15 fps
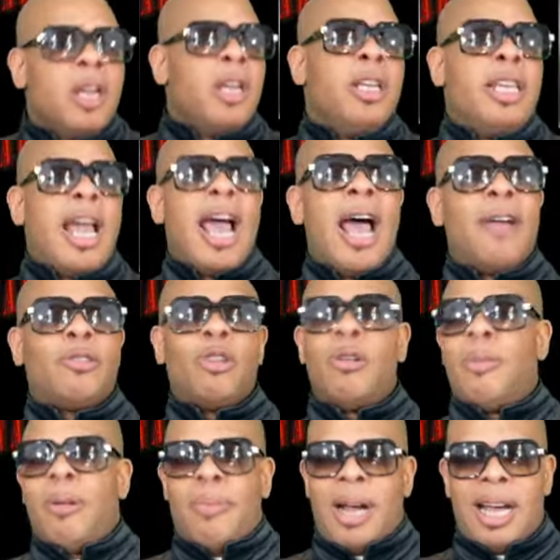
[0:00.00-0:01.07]
You have to
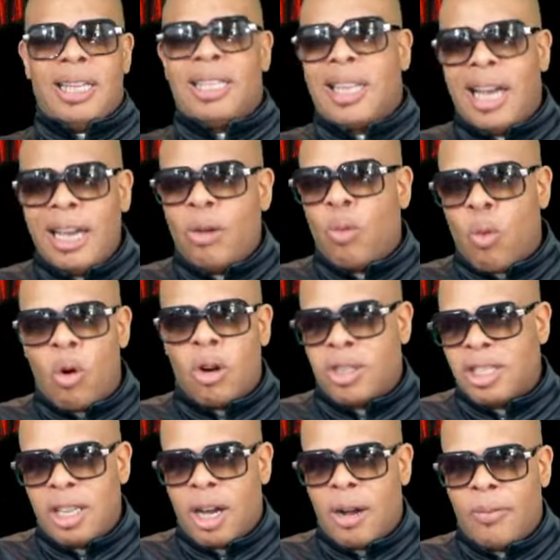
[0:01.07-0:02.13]
remember, I like war
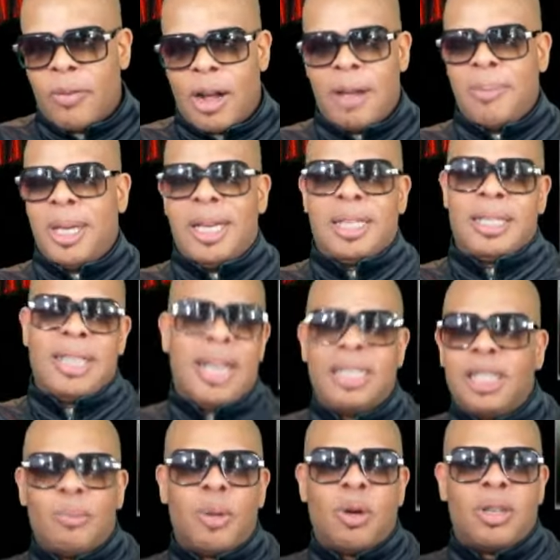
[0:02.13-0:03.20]
stuff. I mean, it's not
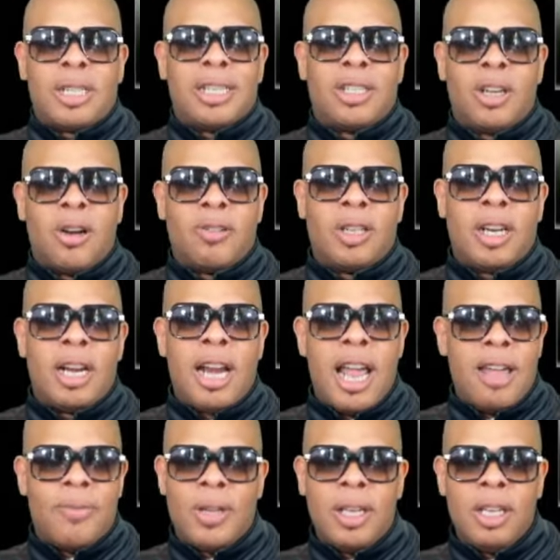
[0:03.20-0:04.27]
just because I served in the
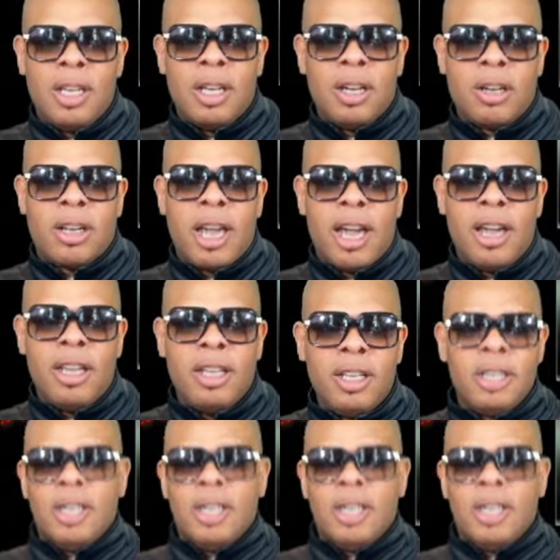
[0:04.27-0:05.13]
Navy, okay?